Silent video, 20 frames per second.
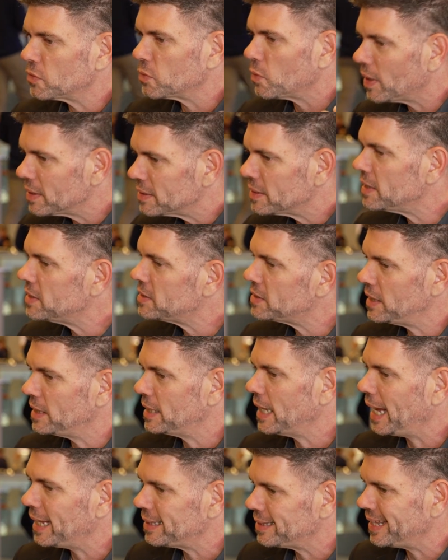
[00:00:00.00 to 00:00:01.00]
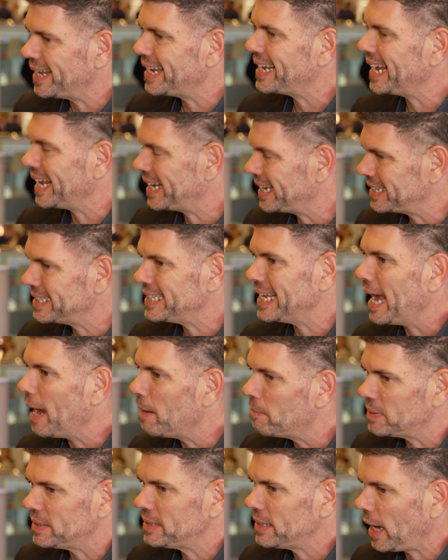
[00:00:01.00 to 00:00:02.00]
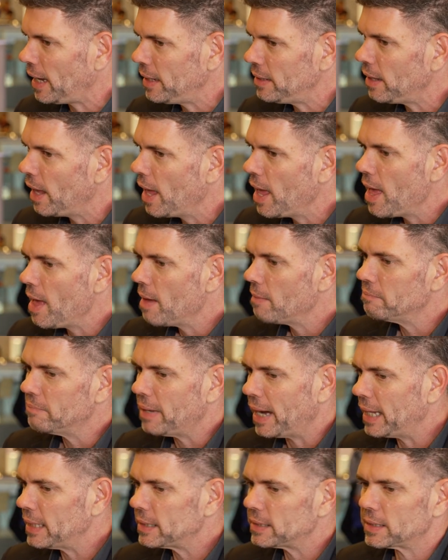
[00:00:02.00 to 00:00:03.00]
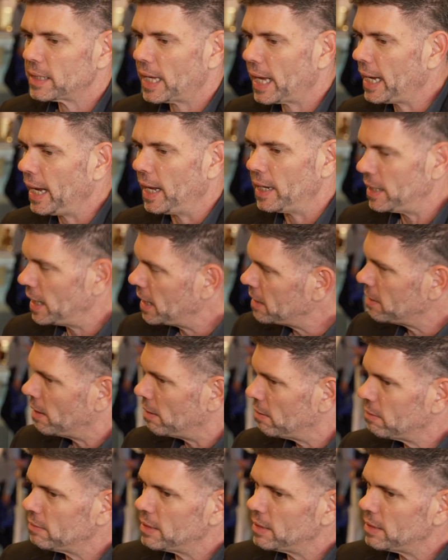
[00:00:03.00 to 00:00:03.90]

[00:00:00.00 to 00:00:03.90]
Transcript: when they see that they're getting the appetite but again in,